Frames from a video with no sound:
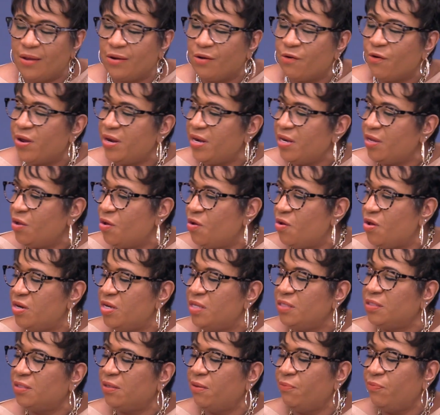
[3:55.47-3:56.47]
credit card
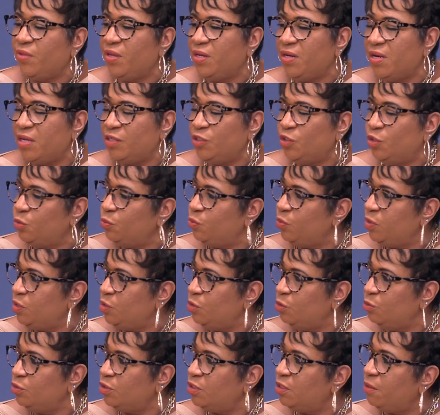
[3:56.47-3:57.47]
is something that you would
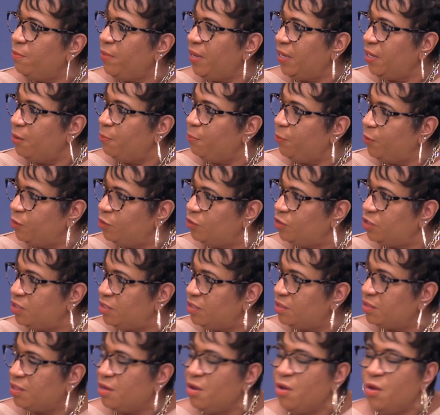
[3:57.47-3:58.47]
use to make a
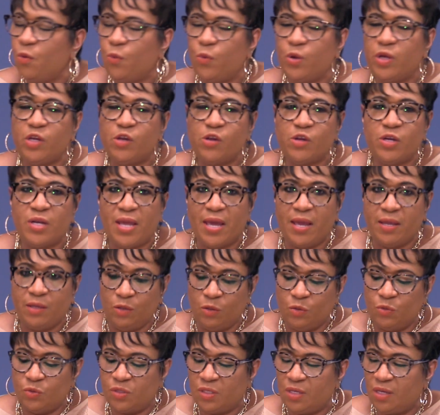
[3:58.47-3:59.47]
purchase when you're not
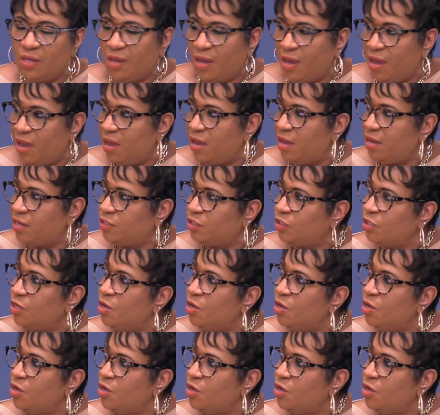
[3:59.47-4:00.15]
using cash.